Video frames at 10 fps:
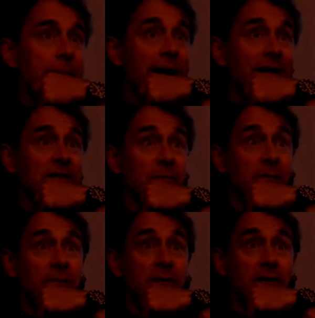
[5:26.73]

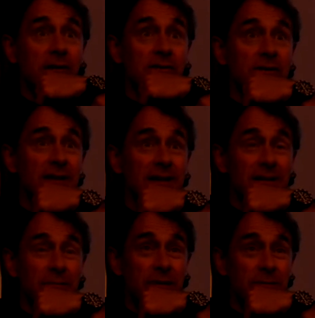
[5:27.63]
Possibly because
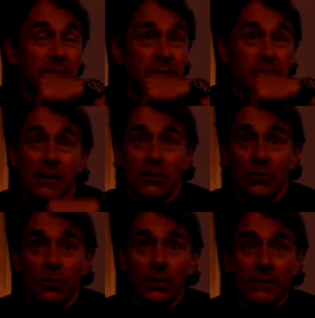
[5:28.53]
people in part of the
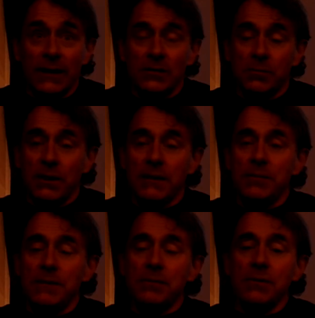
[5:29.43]
world, not to blame
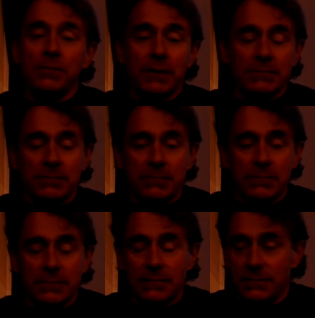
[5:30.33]
people, but
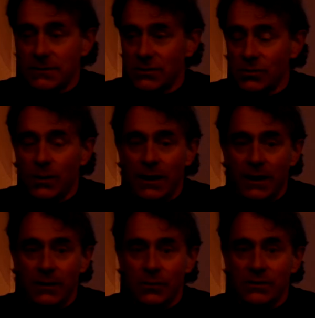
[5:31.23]
this is
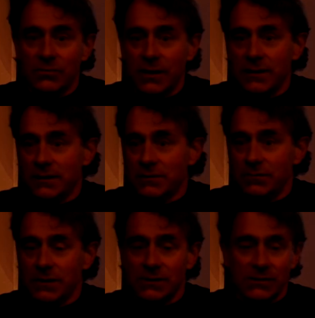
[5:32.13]
why we try not to
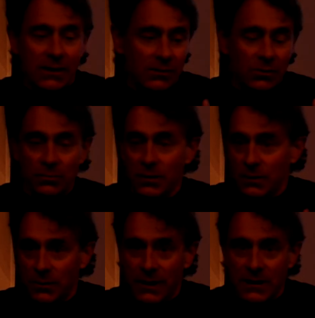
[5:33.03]
mix our own
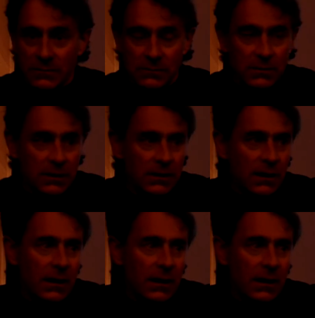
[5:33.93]
blood with animal blood.